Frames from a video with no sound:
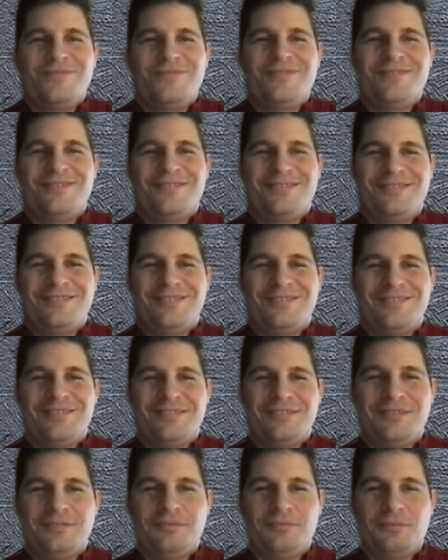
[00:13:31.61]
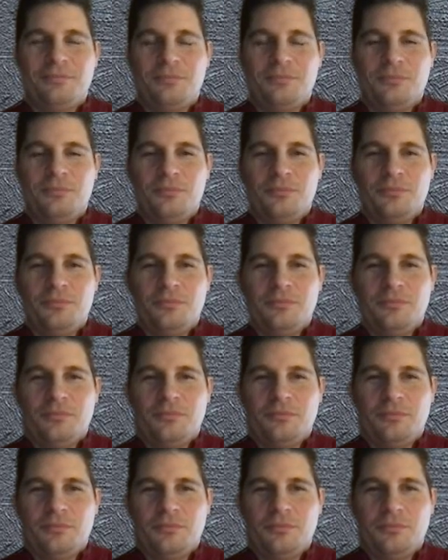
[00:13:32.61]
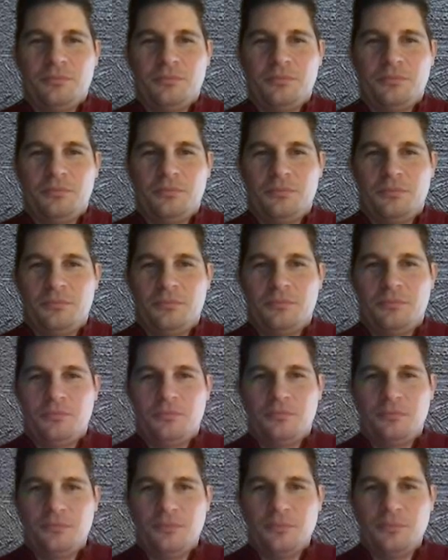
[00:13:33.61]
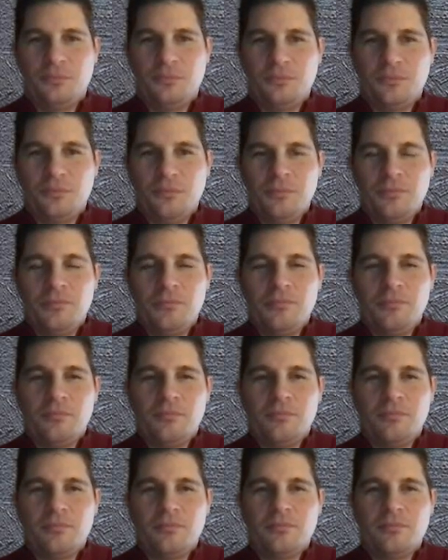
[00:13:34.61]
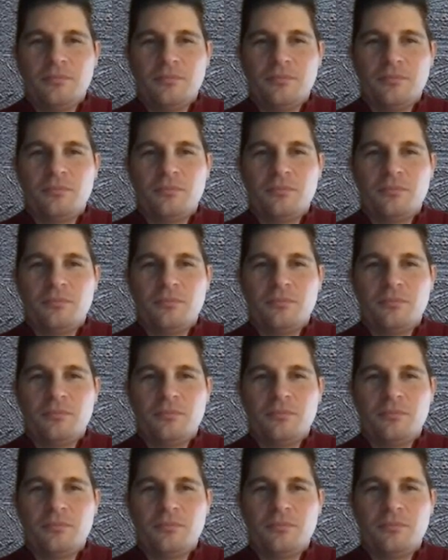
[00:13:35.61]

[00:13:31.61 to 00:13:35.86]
No words are spoken by the person on screen.